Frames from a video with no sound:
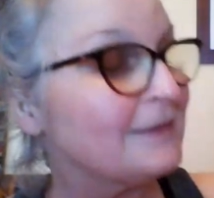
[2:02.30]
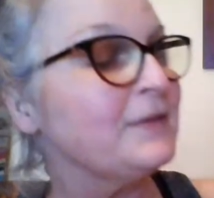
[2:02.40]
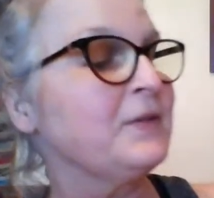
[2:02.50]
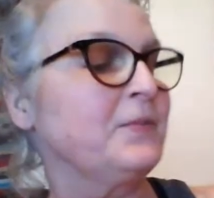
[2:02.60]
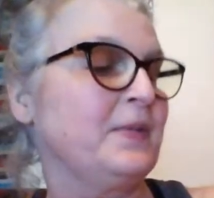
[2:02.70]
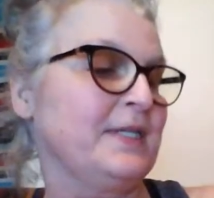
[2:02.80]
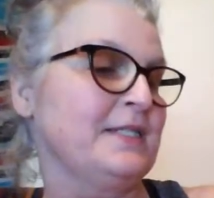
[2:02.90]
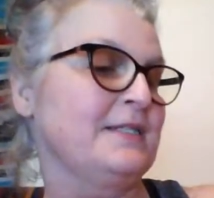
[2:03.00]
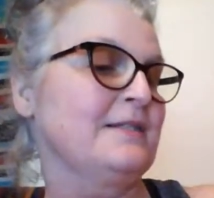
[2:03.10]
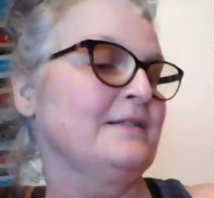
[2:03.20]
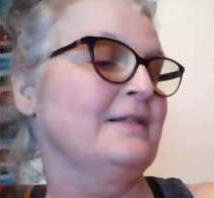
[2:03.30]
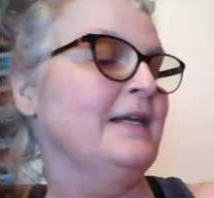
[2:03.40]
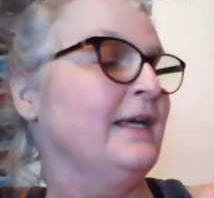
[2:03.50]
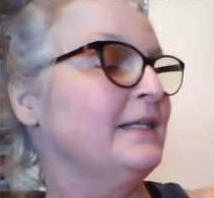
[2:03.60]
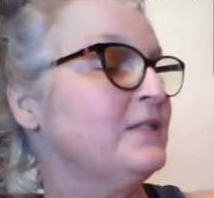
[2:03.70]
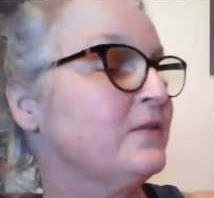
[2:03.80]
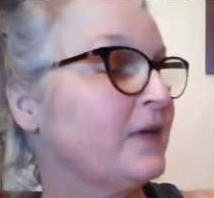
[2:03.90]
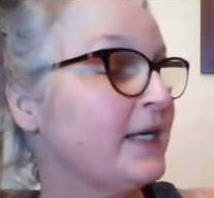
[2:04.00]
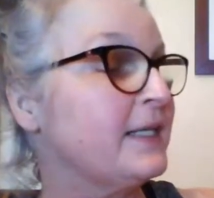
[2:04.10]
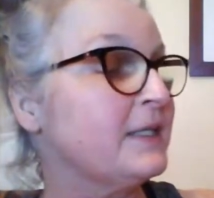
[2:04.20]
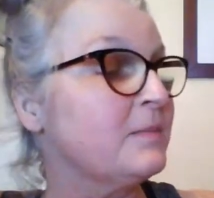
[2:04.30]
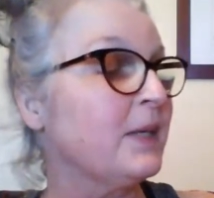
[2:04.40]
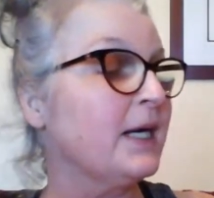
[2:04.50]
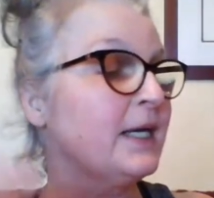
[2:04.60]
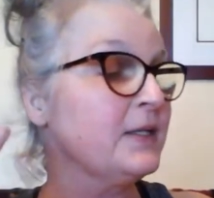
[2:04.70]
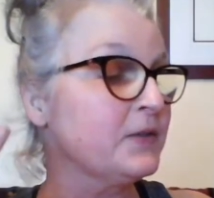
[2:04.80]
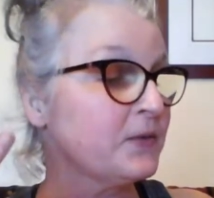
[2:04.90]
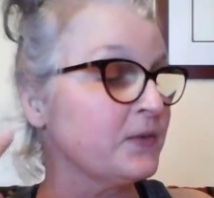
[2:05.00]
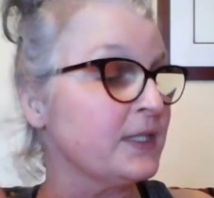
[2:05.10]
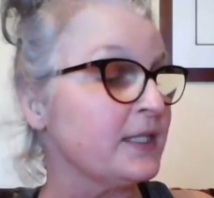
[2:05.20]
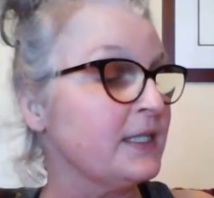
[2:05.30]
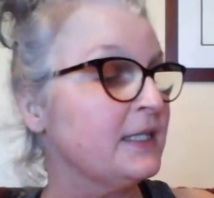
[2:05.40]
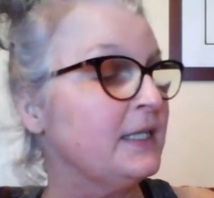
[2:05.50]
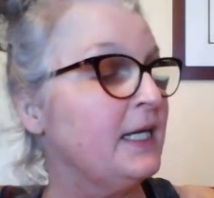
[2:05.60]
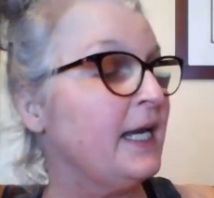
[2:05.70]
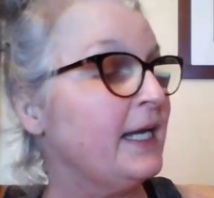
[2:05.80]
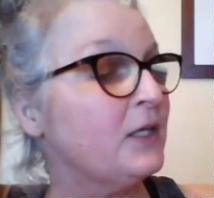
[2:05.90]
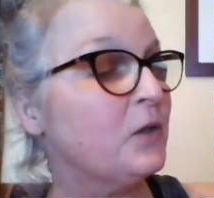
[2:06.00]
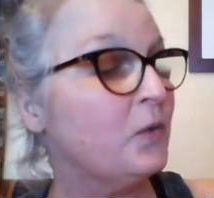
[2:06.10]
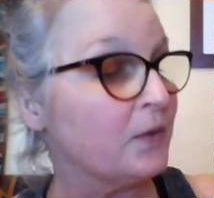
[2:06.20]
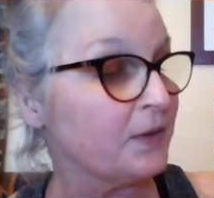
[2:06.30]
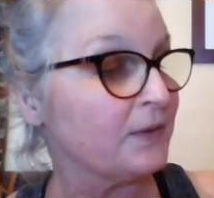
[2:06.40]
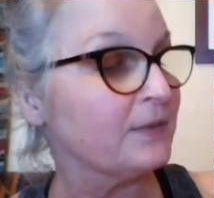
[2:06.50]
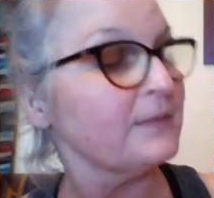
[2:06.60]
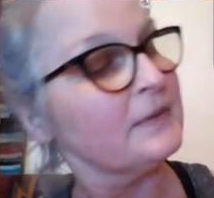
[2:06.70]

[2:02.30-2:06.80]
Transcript: your paste and divide it by 3¼